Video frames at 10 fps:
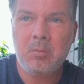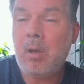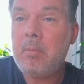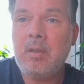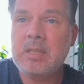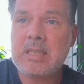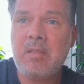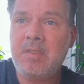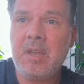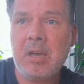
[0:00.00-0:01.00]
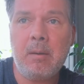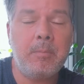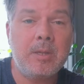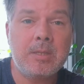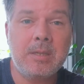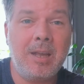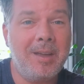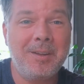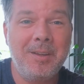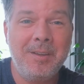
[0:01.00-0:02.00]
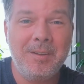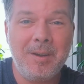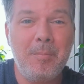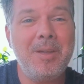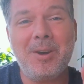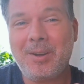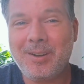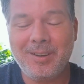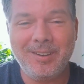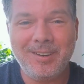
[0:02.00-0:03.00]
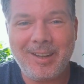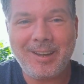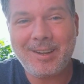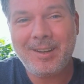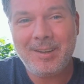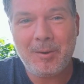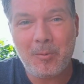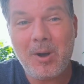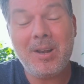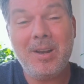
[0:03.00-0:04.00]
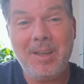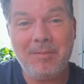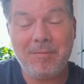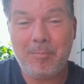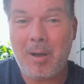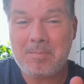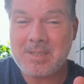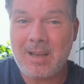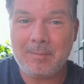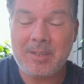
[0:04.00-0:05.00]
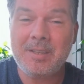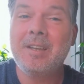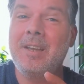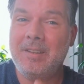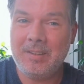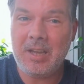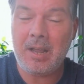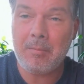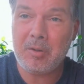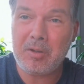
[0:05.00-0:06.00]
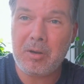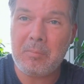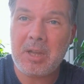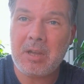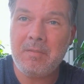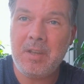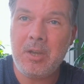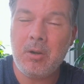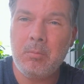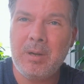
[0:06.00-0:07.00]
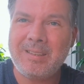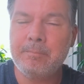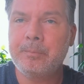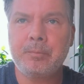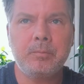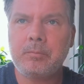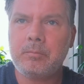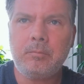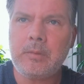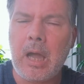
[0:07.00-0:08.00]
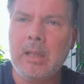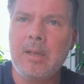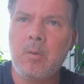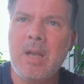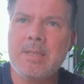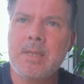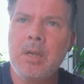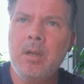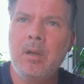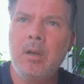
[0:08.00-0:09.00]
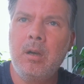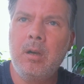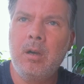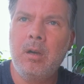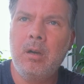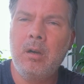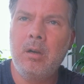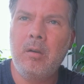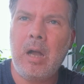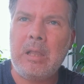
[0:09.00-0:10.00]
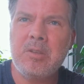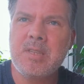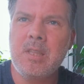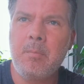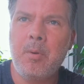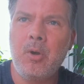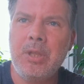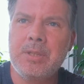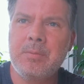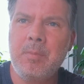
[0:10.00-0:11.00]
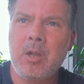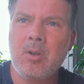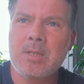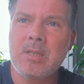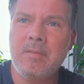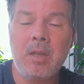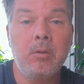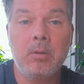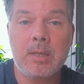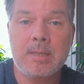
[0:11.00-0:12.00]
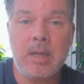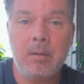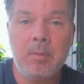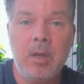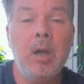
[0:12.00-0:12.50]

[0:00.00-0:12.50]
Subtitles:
maybe something happens, like a miracle, like one leaf pops up, then I'm gonna make a video. But otherwise, I don't see the point because if they look the same,